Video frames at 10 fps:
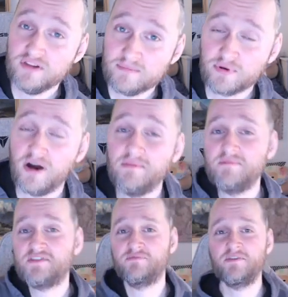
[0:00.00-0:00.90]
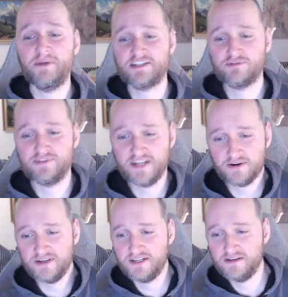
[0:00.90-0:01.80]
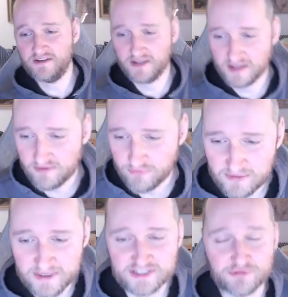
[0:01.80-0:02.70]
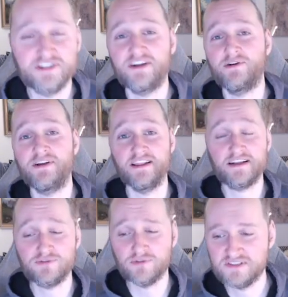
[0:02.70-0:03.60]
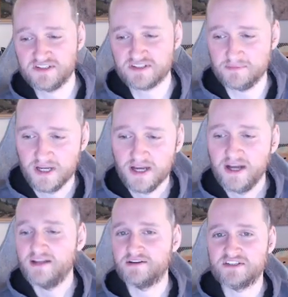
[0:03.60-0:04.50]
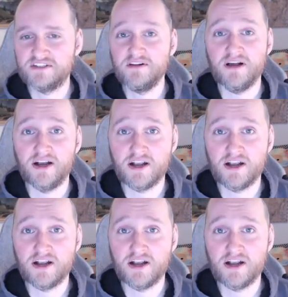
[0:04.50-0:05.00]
the problems with a majoritarian electoral system. There's still a